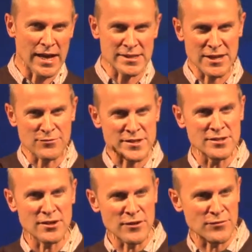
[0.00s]
actually,
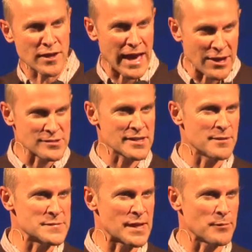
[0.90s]
if the house
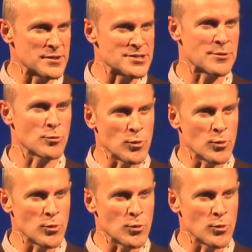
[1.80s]
comes up in Shadwell,